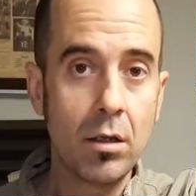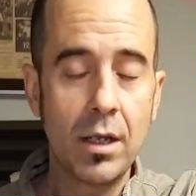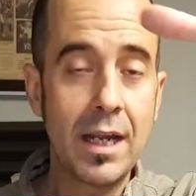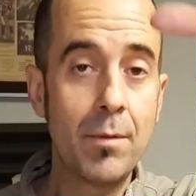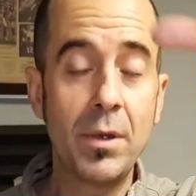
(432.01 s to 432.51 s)

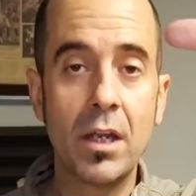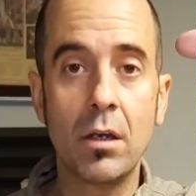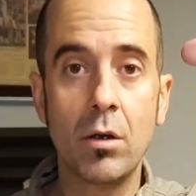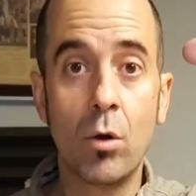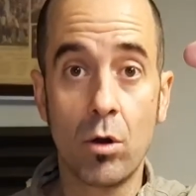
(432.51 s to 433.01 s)

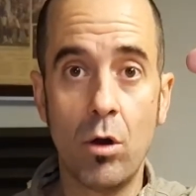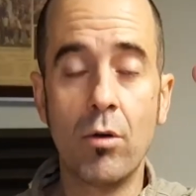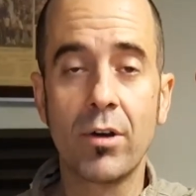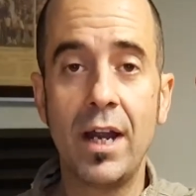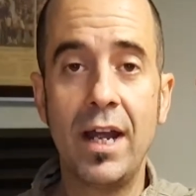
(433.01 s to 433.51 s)
ambient or
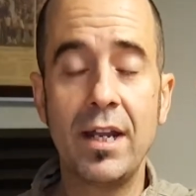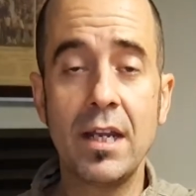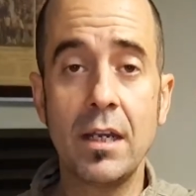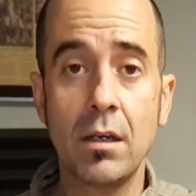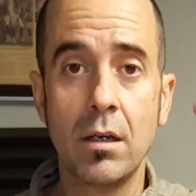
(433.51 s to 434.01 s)
overhead
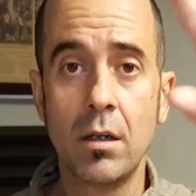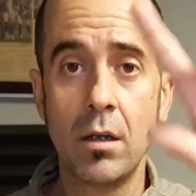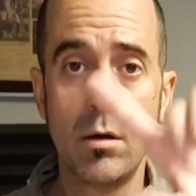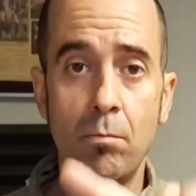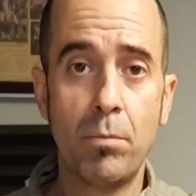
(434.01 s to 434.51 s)
heat,
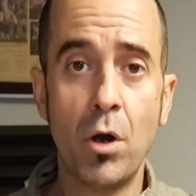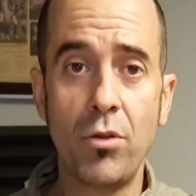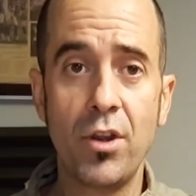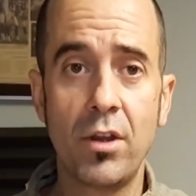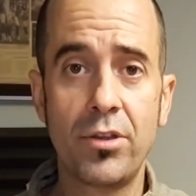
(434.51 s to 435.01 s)
both
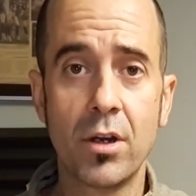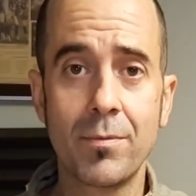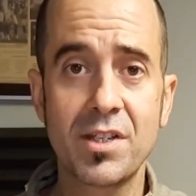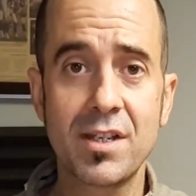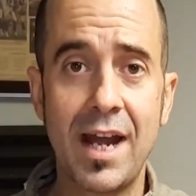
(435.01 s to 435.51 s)
on
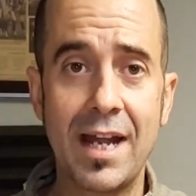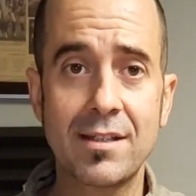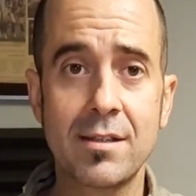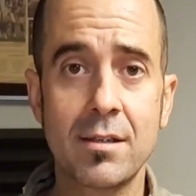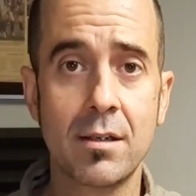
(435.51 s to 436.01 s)

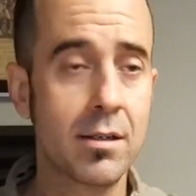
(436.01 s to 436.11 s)
thermostats.